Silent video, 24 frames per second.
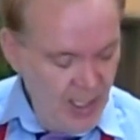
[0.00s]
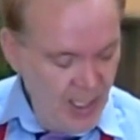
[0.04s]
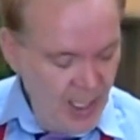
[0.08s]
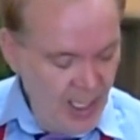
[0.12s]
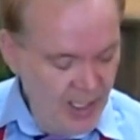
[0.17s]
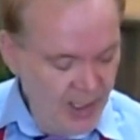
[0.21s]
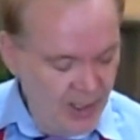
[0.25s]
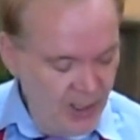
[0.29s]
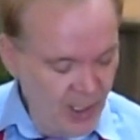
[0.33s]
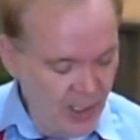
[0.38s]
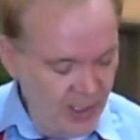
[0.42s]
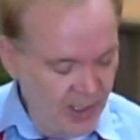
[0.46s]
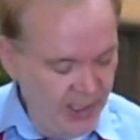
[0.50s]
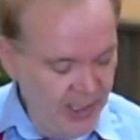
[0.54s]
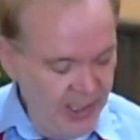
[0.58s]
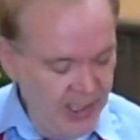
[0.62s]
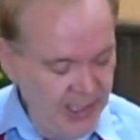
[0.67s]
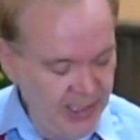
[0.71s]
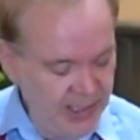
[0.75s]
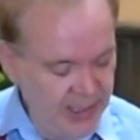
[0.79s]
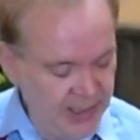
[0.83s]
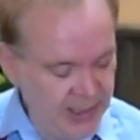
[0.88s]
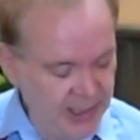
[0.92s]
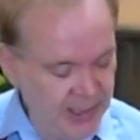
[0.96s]
I call it
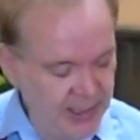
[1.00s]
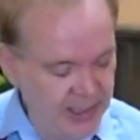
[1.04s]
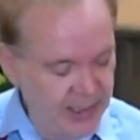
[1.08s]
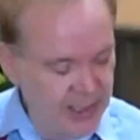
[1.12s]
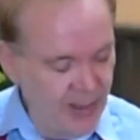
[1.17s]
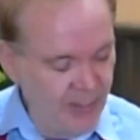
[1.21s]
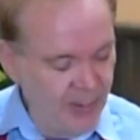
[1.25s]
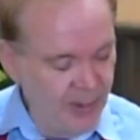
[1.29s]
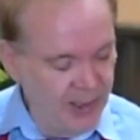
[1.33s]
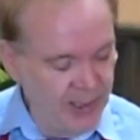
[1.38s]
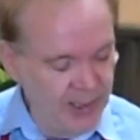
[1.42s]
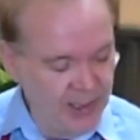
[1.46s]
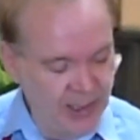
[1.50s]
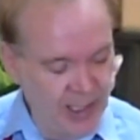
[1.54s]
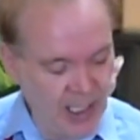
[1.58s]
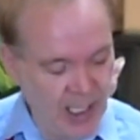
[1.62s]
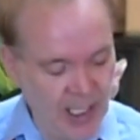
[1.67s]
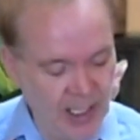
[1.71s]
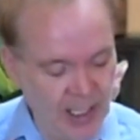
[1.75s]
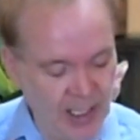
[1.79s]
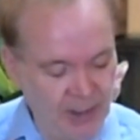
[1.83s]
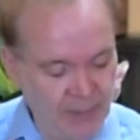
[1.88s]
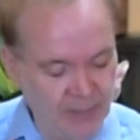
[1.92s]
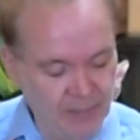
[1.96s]
easy summer
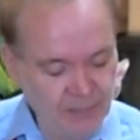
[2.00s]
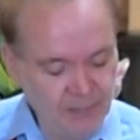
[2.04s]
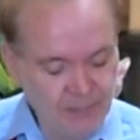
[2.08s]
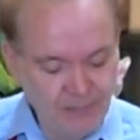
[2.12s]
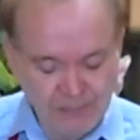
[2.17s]
designing.